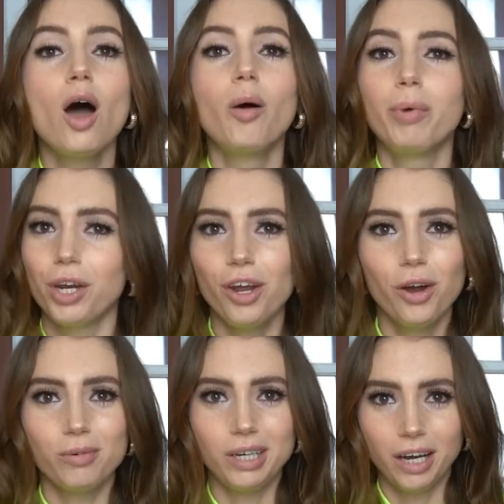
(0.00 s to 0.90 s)
But
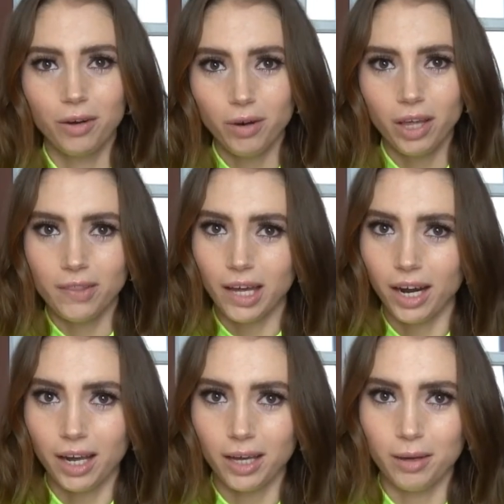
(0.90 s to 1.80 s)
no, now that
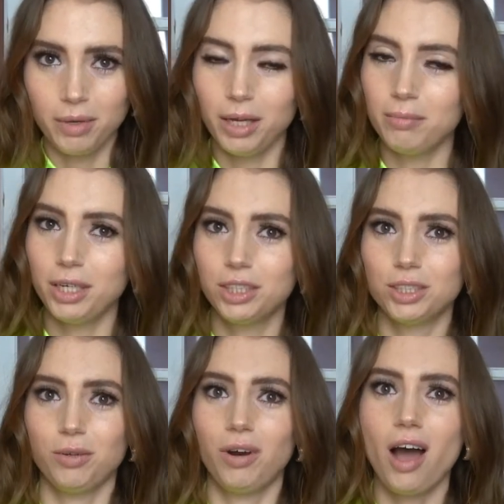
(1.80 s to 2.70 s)
I am in
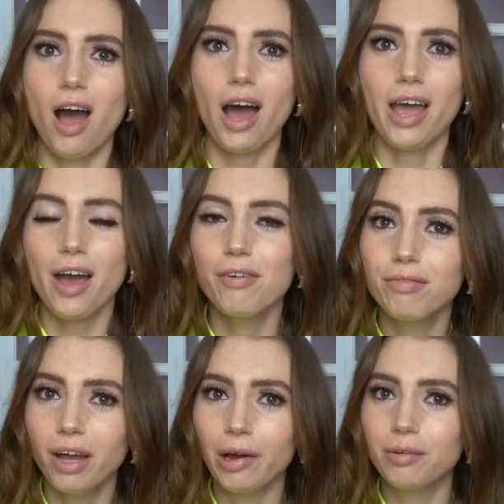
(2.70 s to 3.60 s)
Minnesota, I have
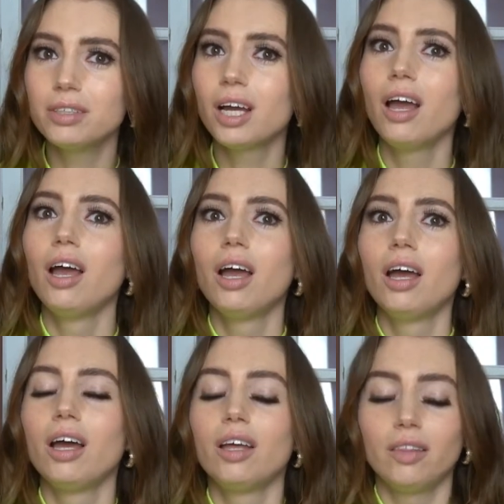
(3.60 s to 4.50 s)
found
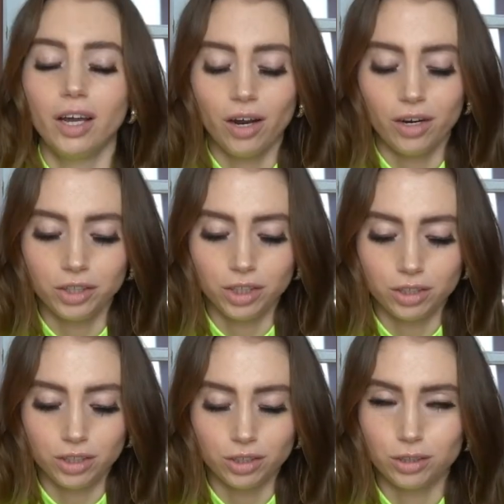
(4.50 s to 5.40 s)
there are
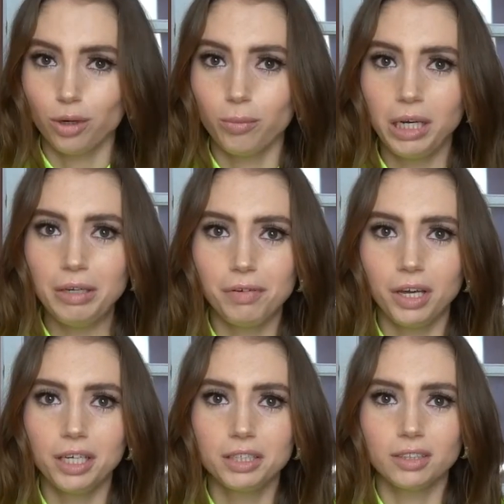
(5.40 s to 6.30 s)
just so many
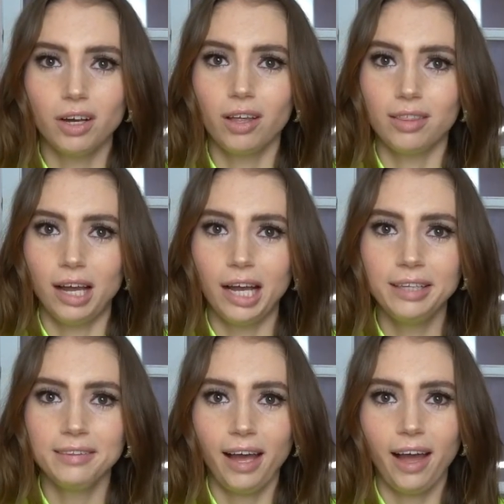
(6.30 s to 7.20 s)
fakes
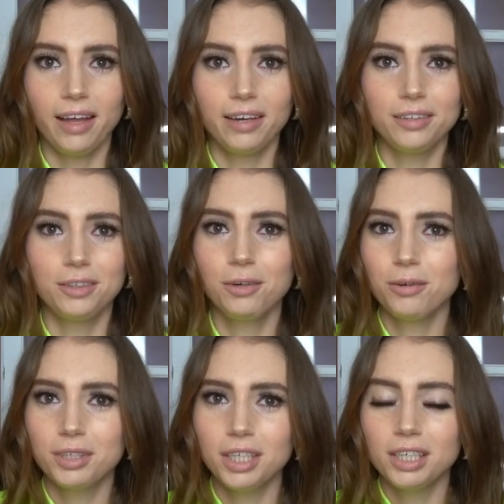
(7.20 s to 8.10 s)
online that you
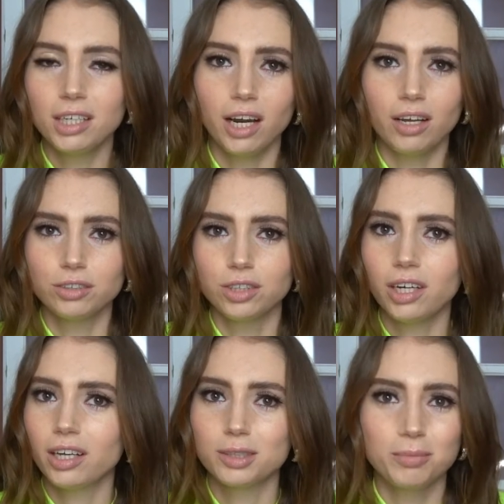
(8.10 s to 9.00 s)
don't need Canal Street,
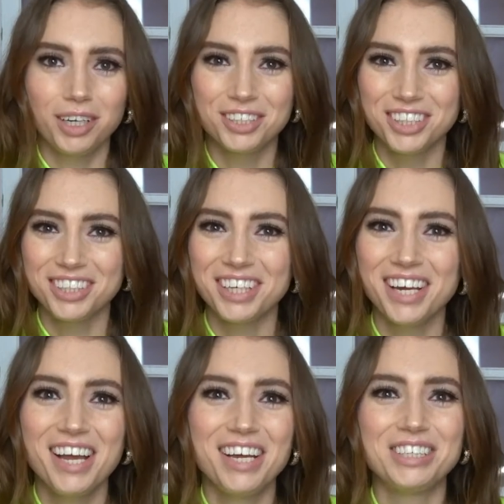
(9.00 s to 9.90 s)
especially
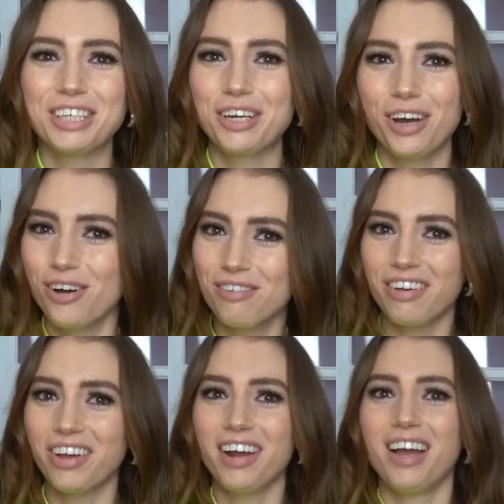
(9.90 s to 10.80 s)
during
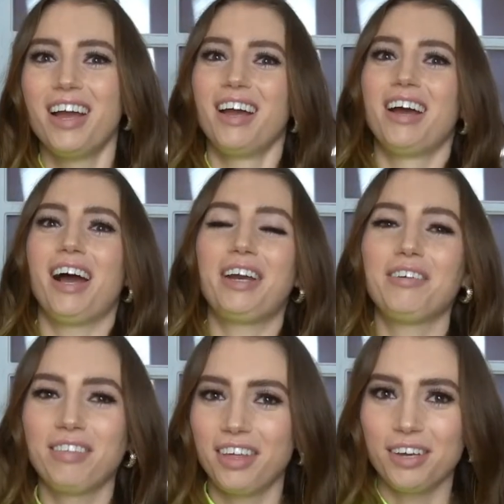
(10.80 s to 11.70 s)
COVID. I
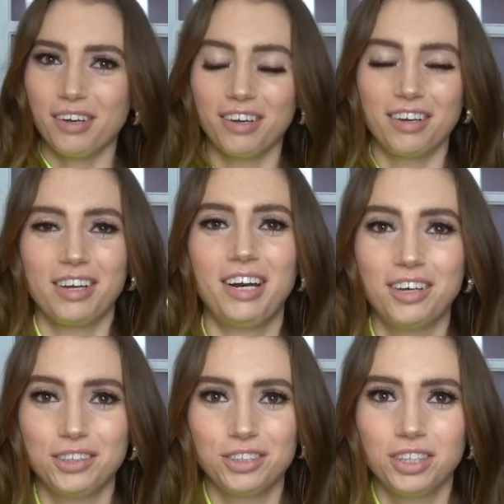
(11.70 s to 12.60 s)
don't think
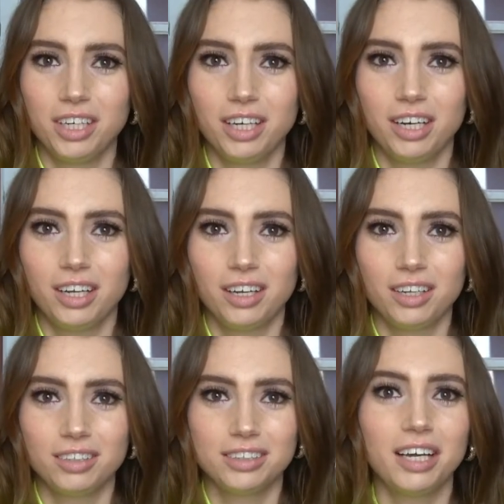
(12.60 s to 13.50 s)
Canal Street
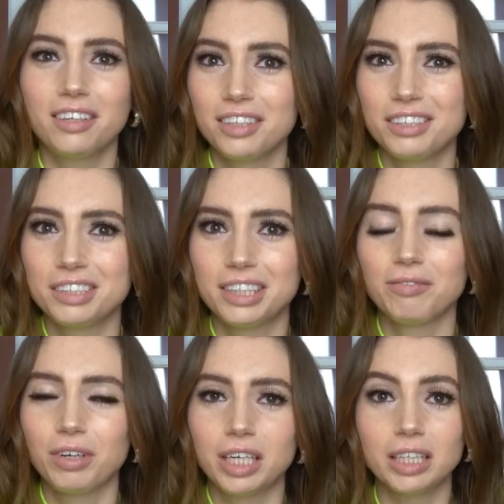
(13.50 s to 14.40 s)
sellers
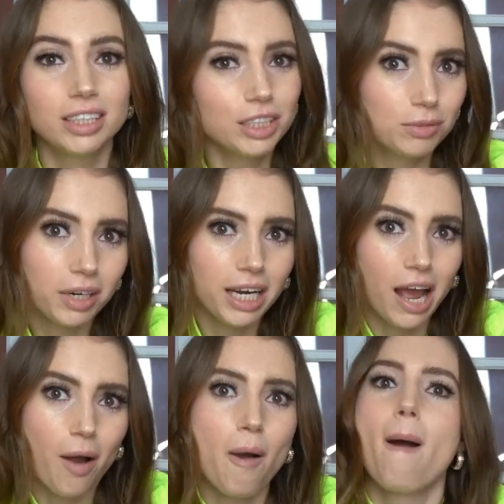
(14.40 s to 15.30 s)
really exist right now,